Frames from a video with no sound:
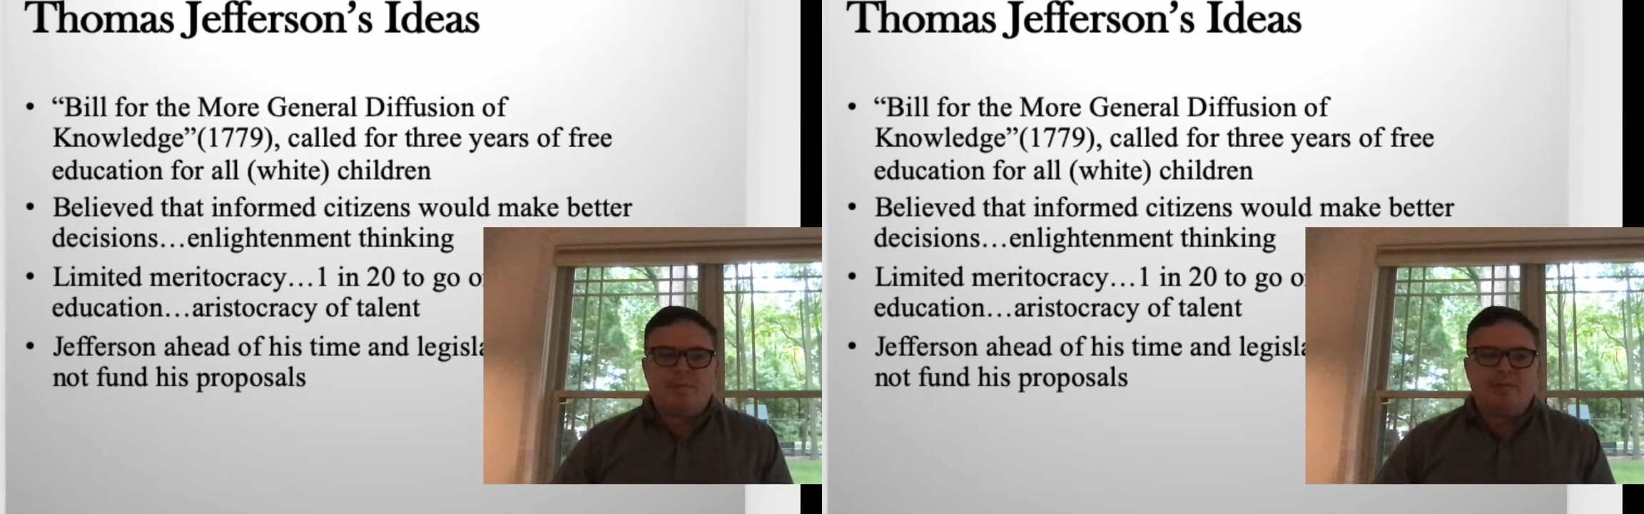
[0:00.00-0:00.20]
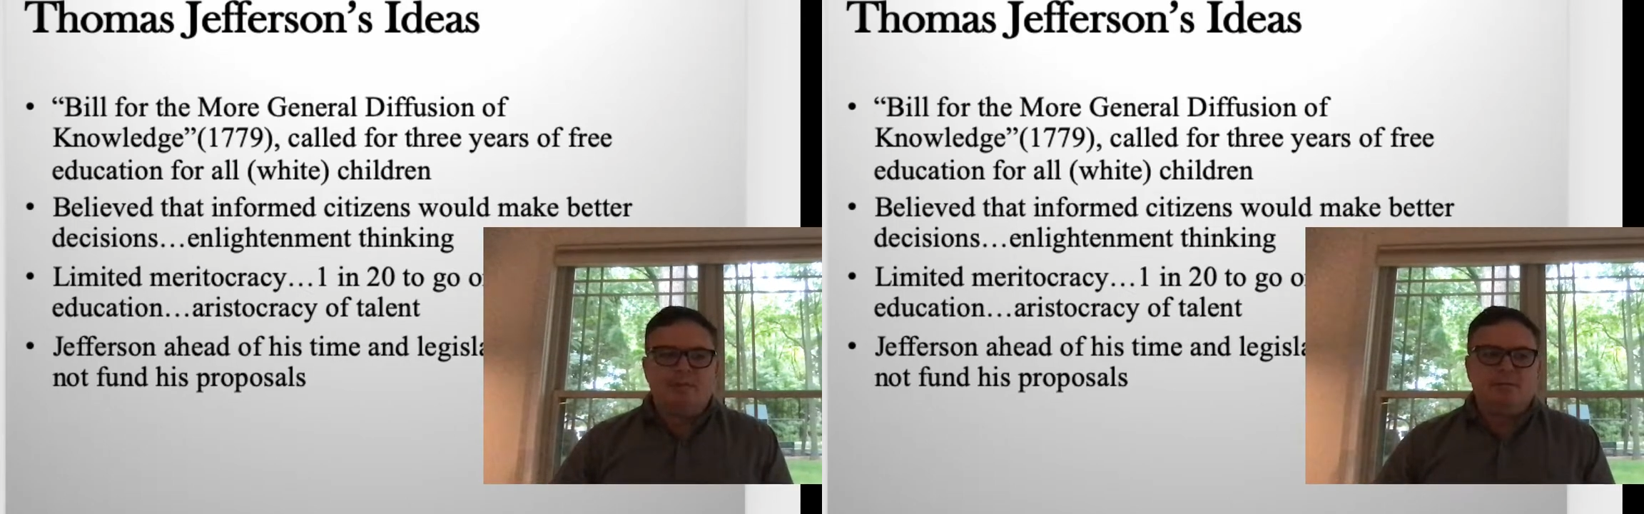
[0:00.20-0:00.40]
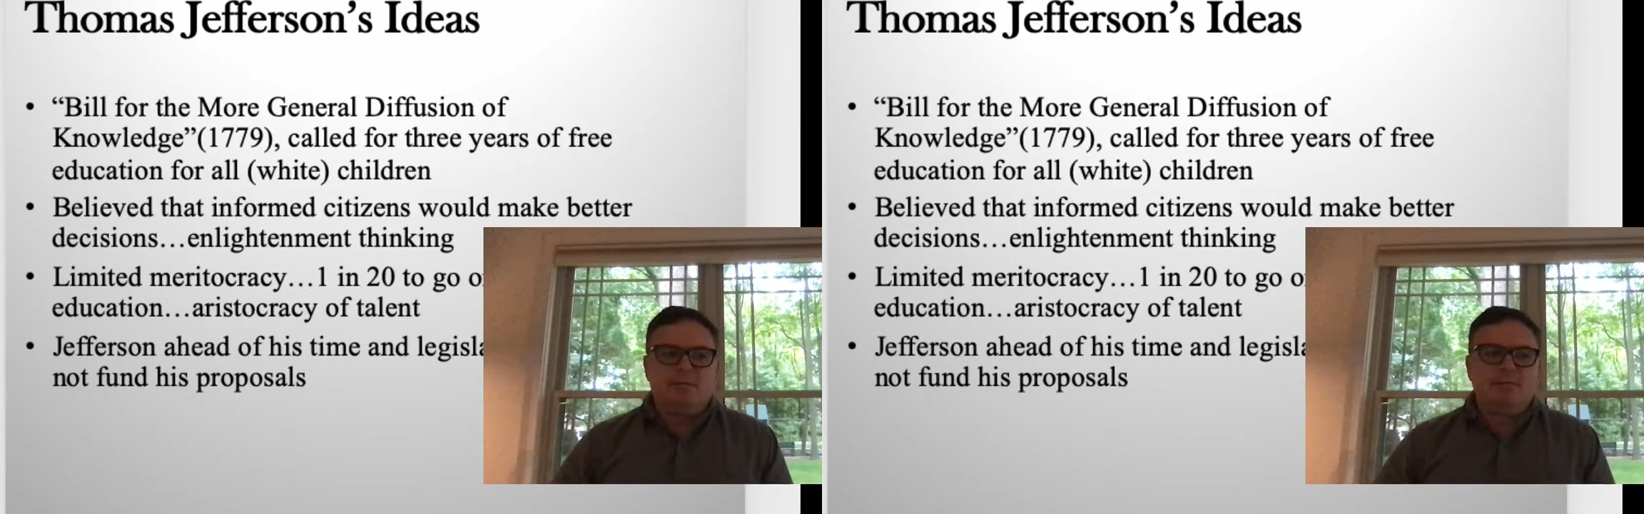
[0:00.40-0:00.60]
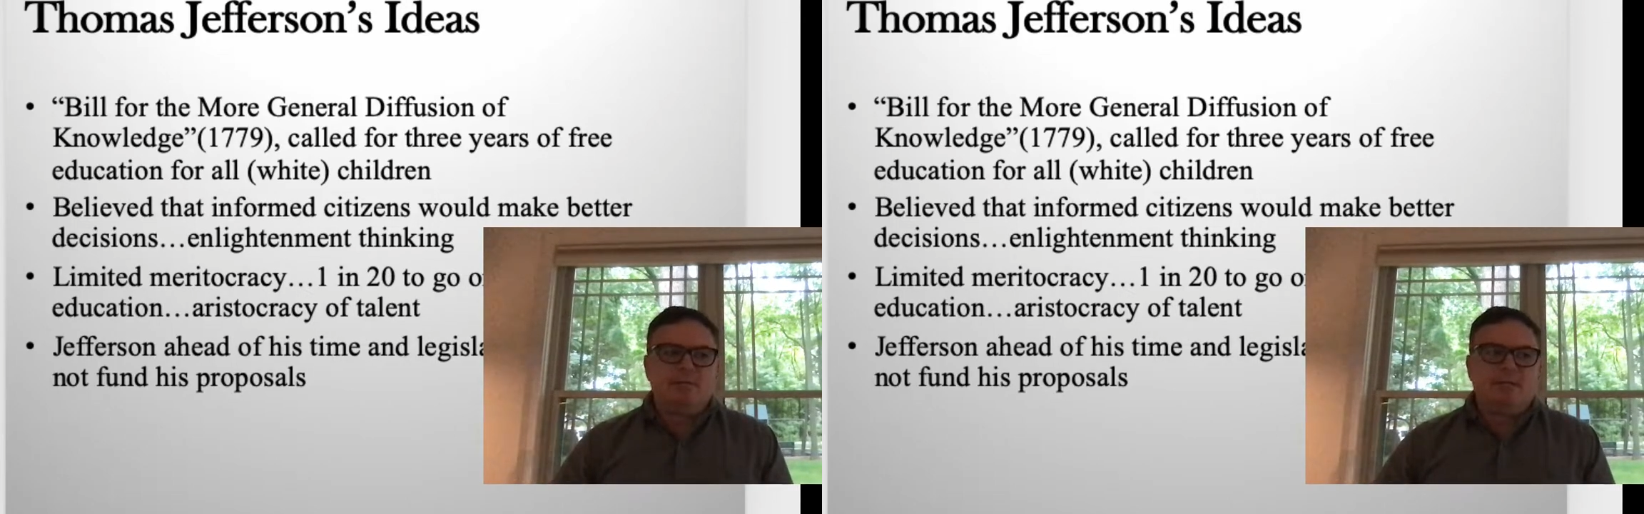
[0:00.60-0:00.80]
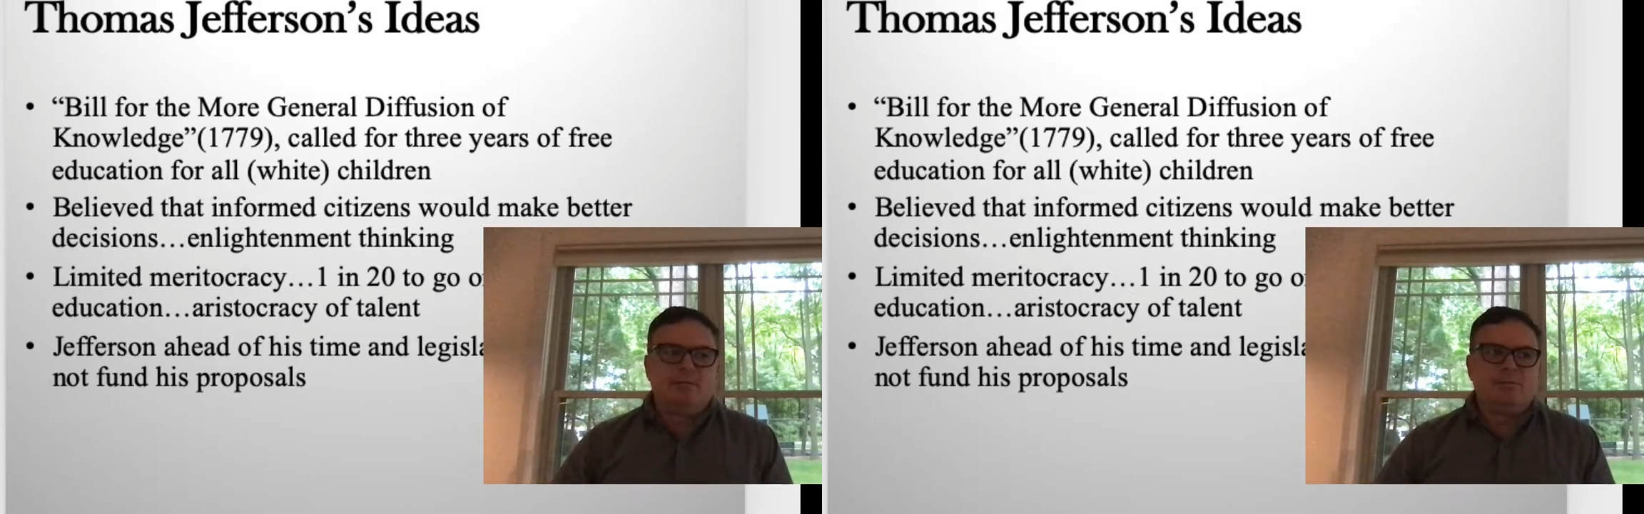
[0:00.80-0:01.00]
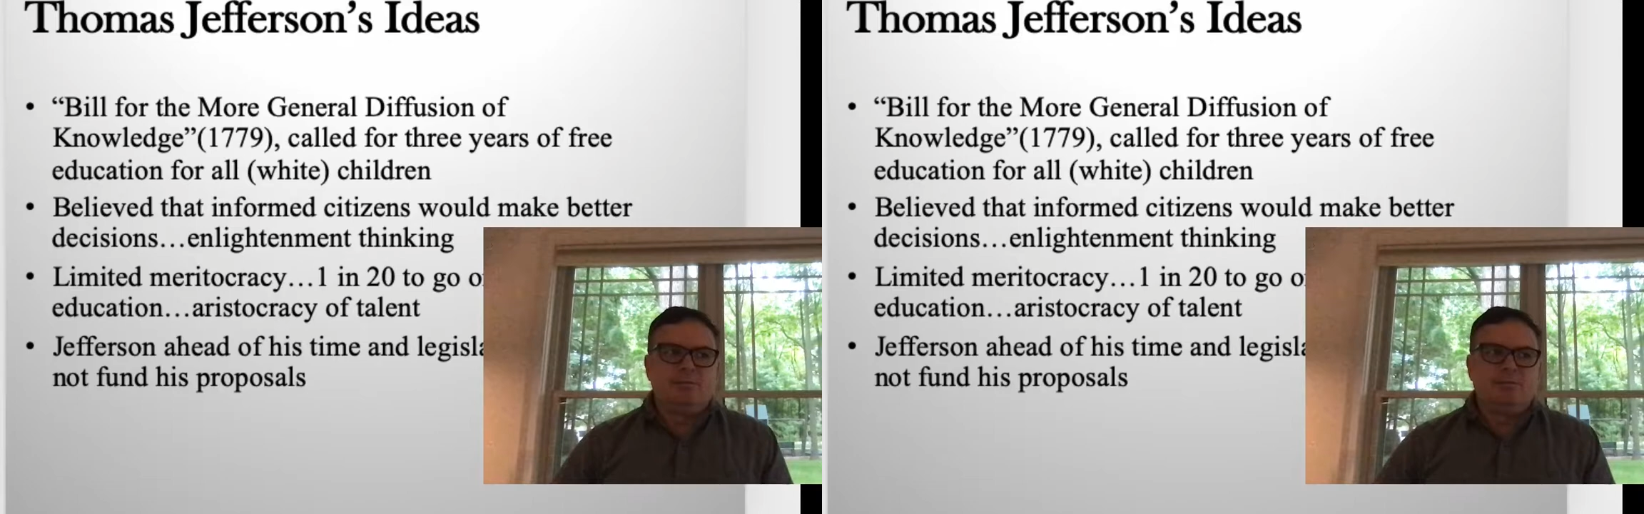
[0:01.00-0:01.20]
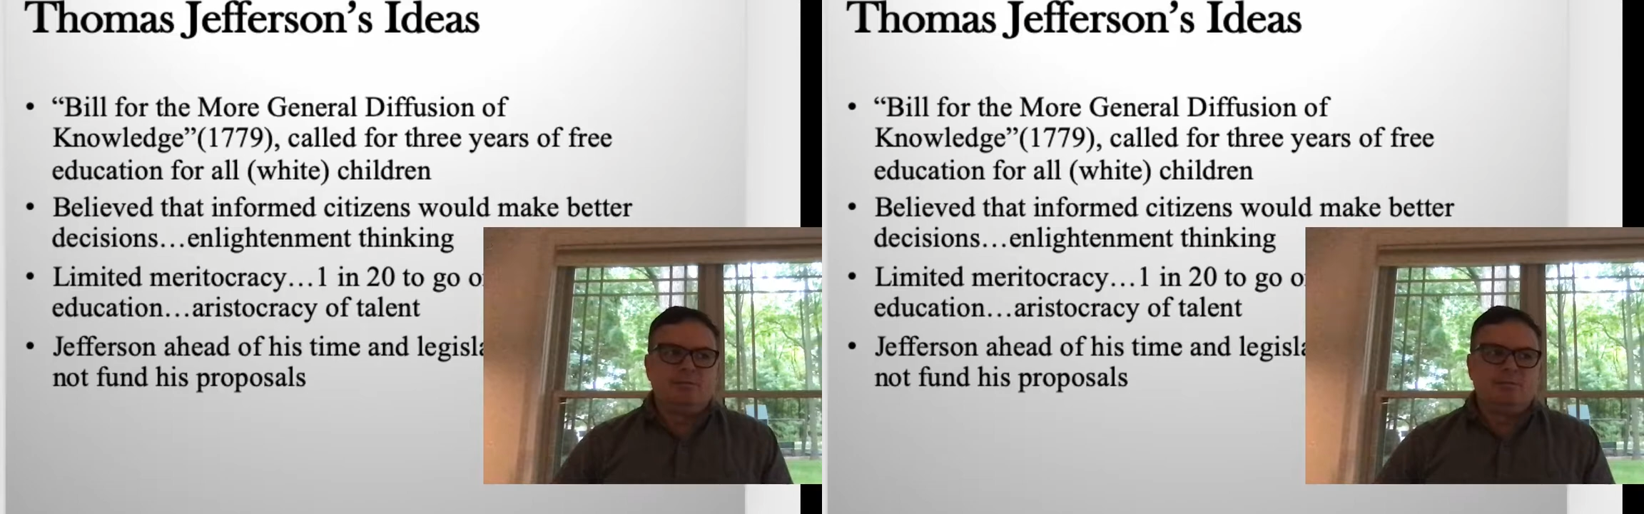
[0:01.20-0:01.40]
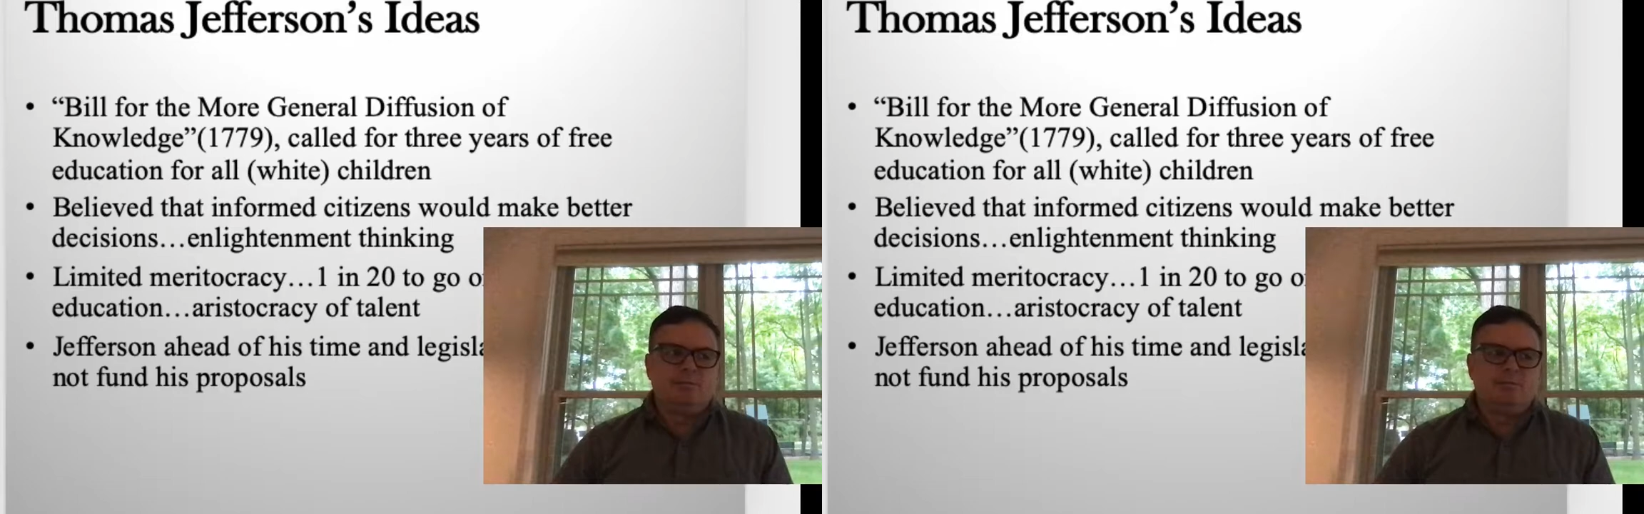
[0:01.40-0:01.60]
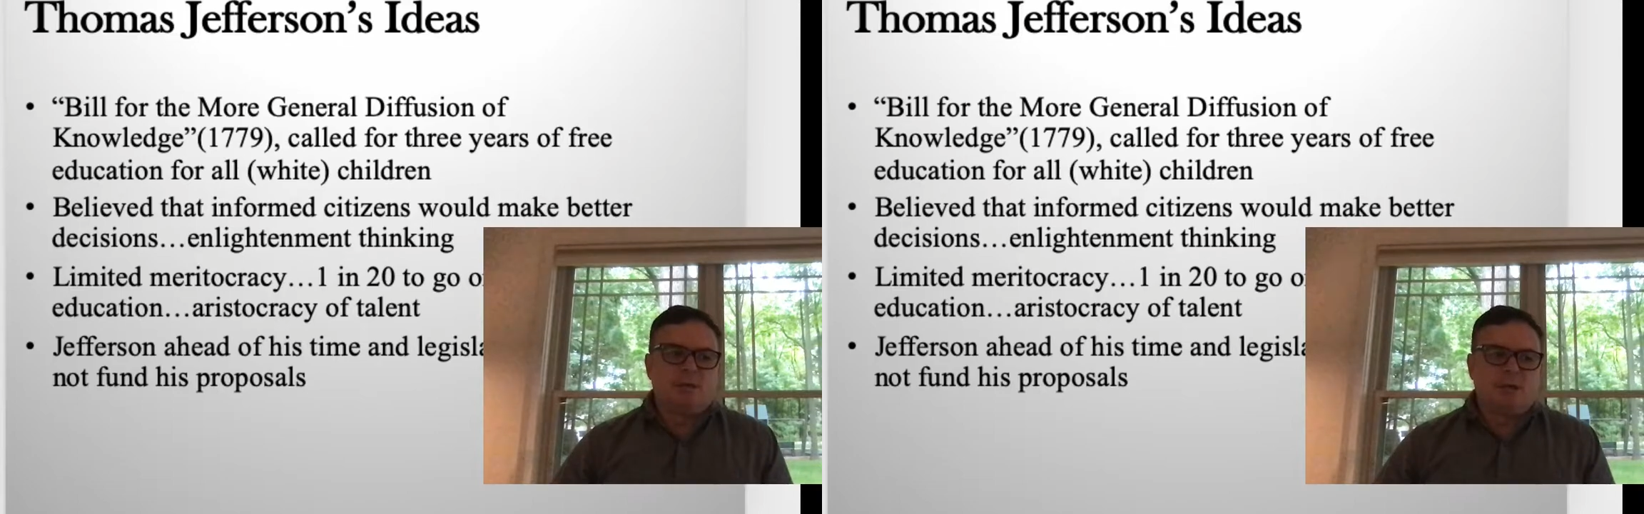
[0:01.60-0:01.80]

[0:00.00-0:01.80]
and learn to be able to